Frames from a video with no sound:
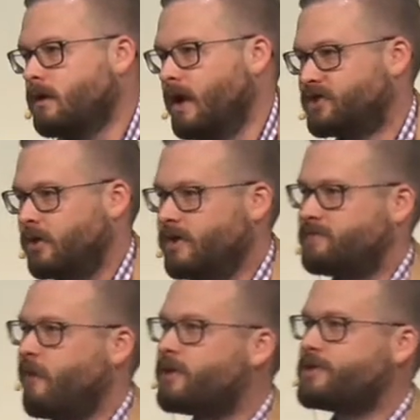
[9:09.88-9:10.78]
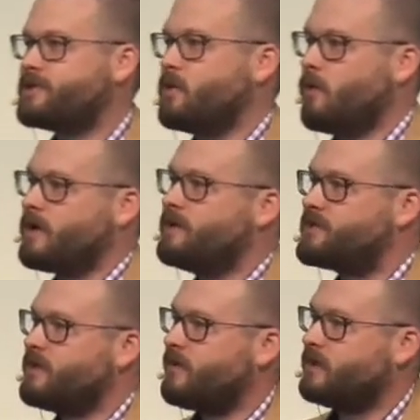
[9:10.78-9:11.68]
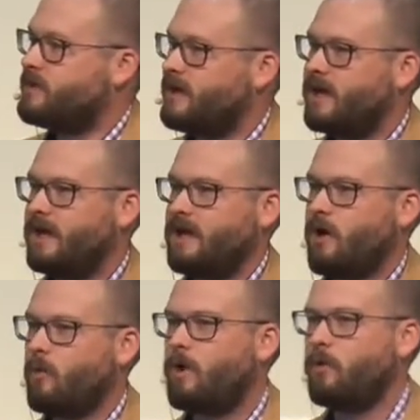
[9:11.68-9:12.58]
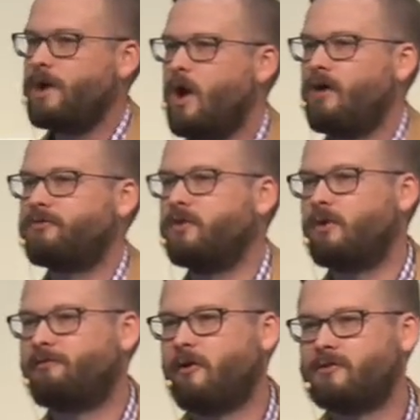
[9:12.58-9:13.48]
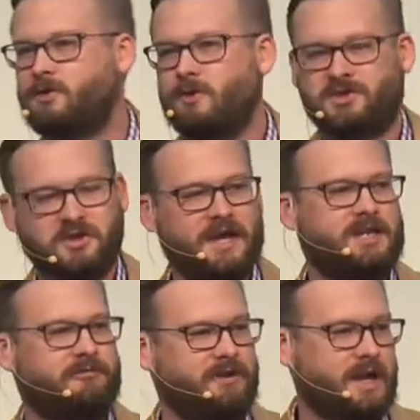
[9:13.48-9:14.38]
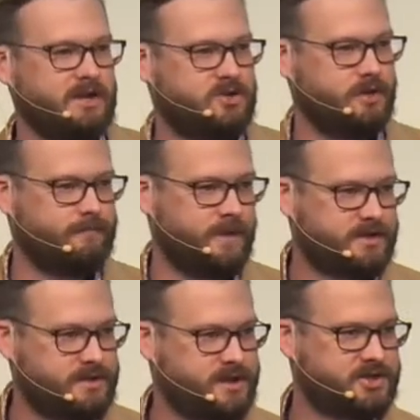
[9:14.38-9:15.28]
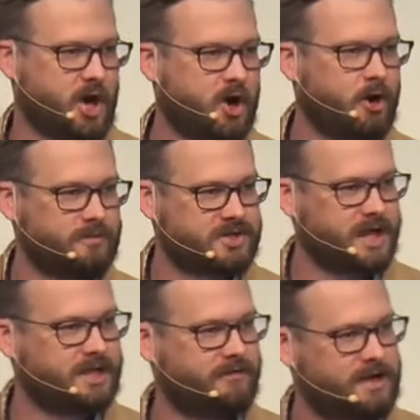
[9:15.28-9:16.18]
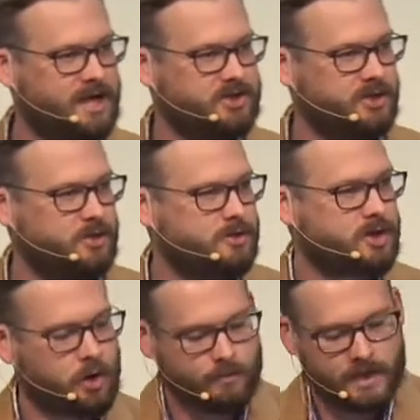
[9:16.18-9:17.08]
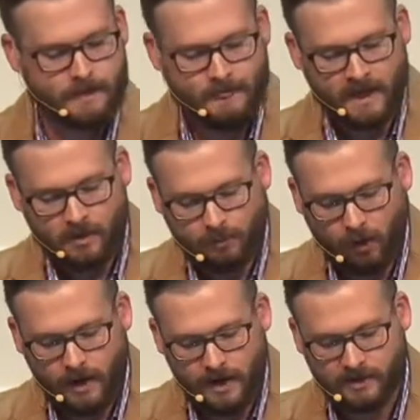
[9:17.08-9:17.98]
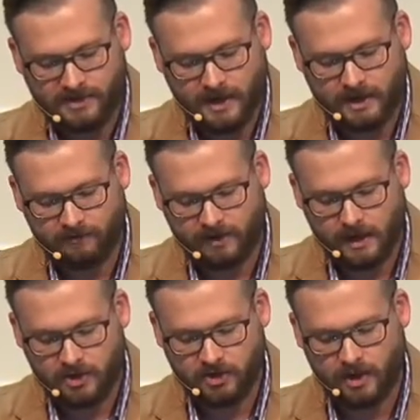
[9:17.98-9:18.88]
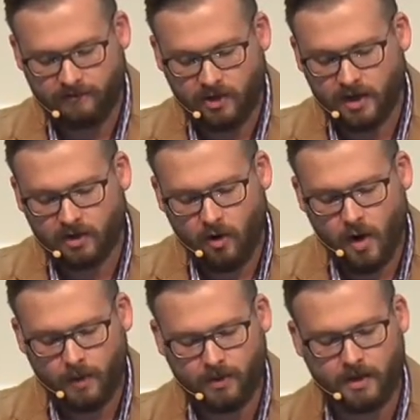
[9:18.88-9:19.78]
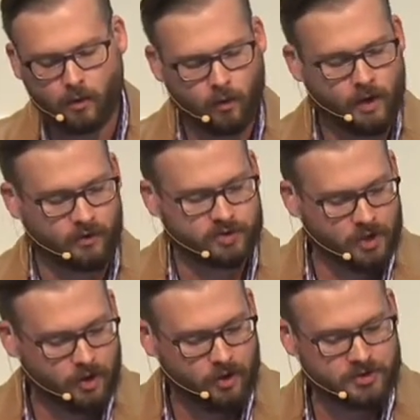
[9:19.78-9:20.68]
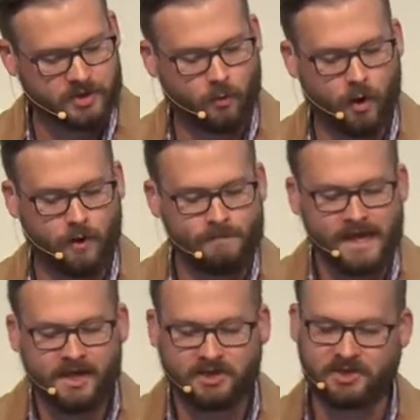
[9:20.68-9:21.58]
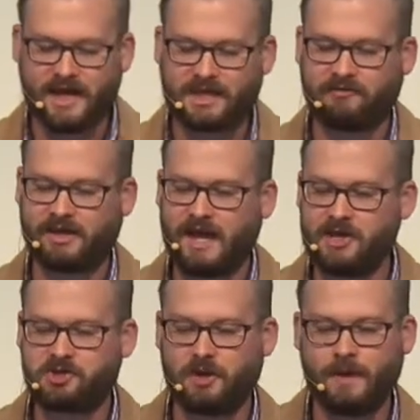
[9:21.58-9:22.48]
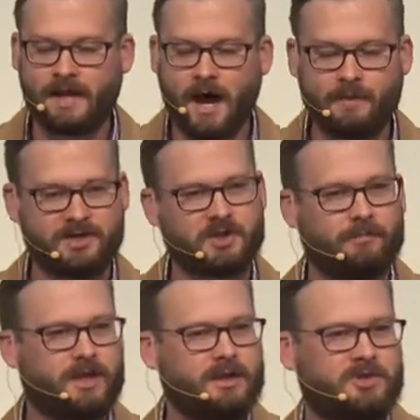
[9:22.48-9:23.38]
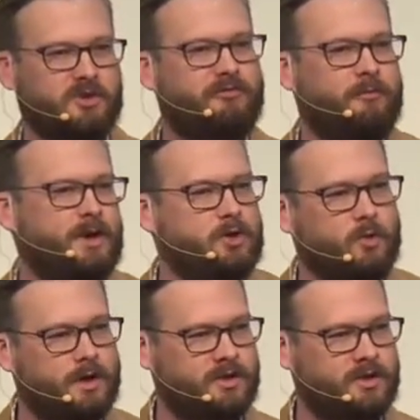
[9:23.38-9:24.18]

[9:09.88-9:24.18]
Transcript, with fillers: And so these verses that we're considering today are what we often refer to as sanctification. This, this term, sanctification. You just heard me pray it sanctification. If you didn't grow up in or around church, the word sanctification may not be something that you're familiar with.